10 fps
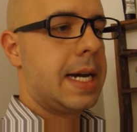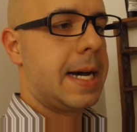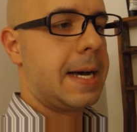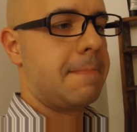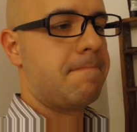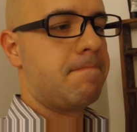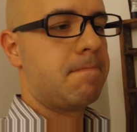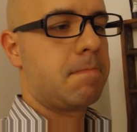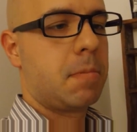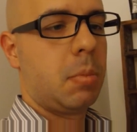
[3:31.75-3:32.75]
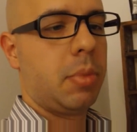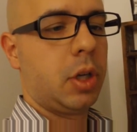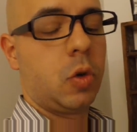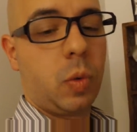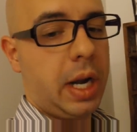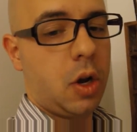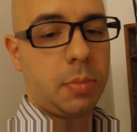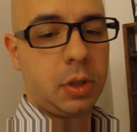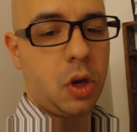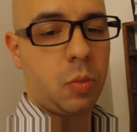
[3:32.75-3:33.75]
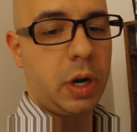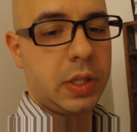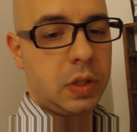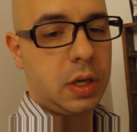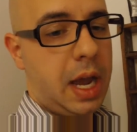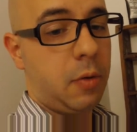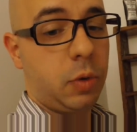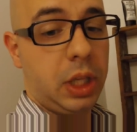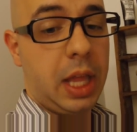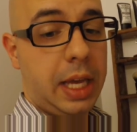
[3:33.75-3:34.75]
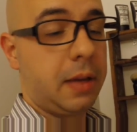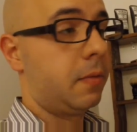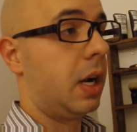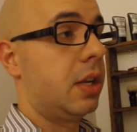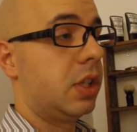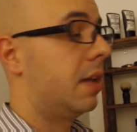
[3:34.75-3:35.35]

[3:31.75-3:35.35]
But great open comb razor. I really like it for head